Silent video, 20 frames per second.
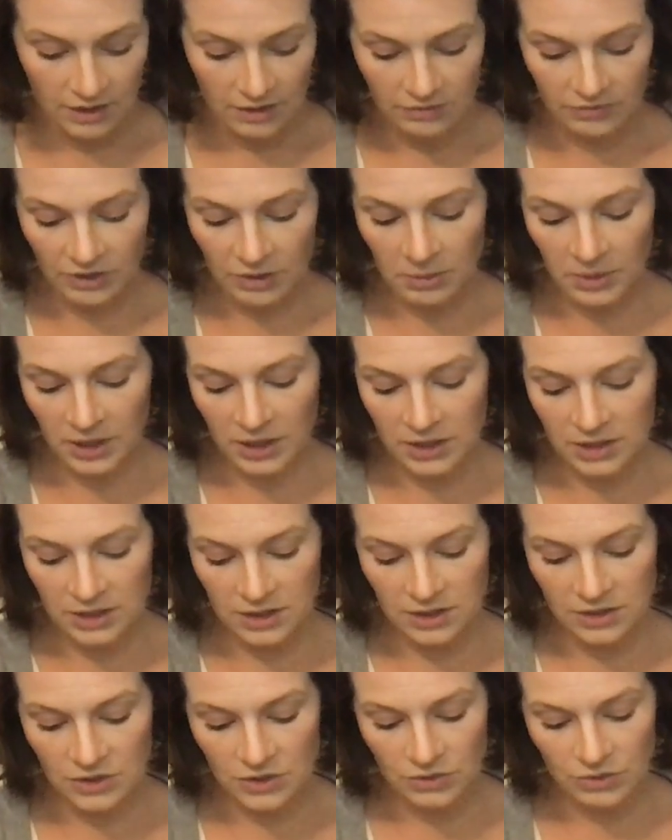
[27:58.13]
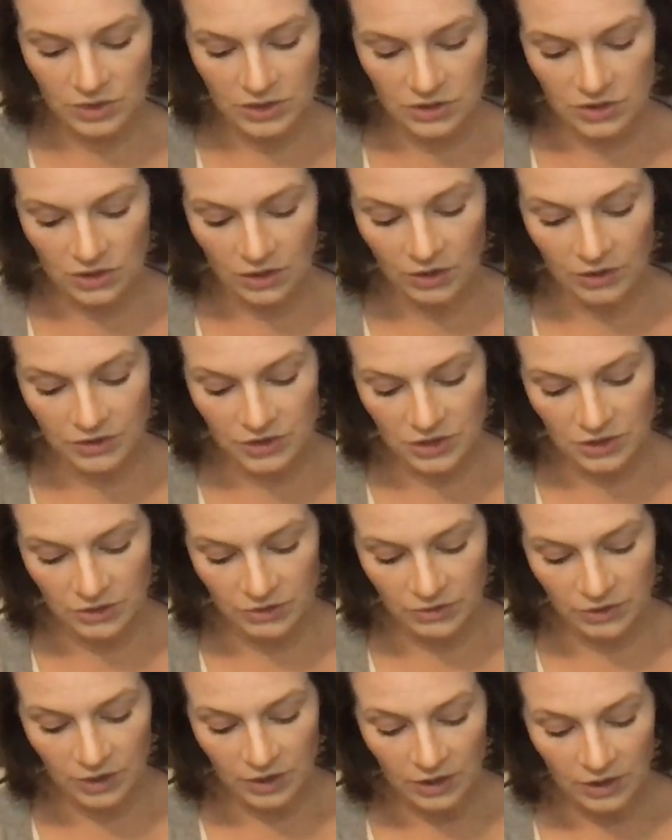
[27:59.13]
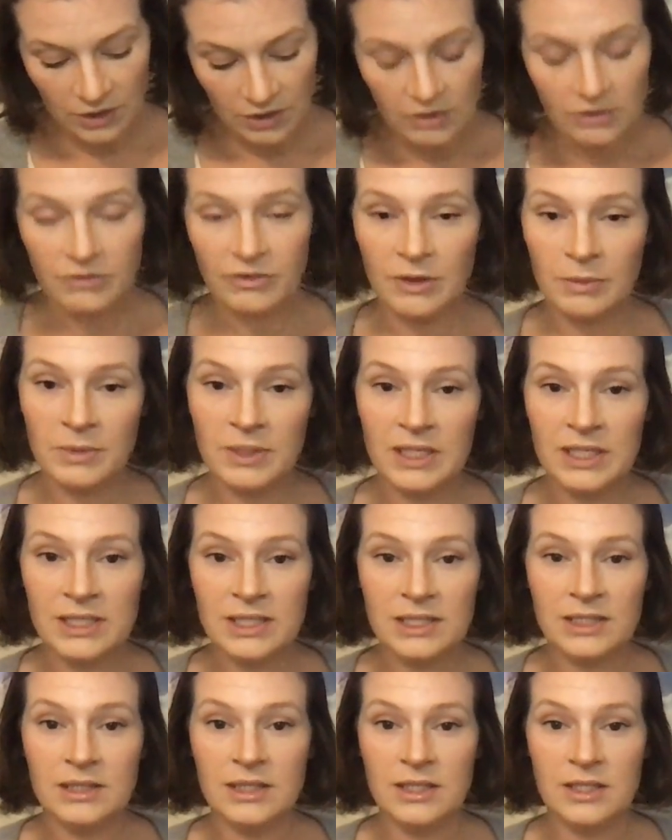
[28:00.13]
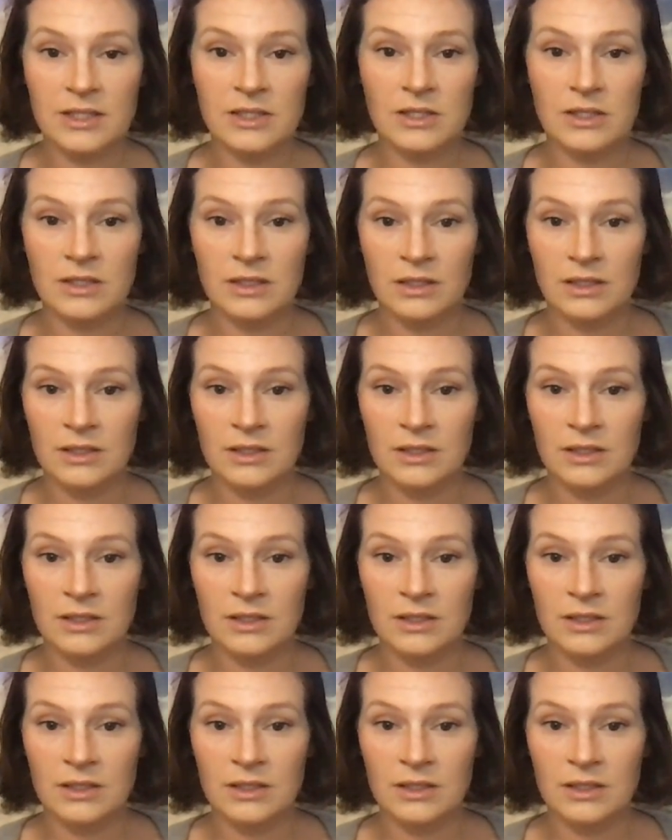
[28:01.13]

Feminine didn't do this to hurt you. Feminine did this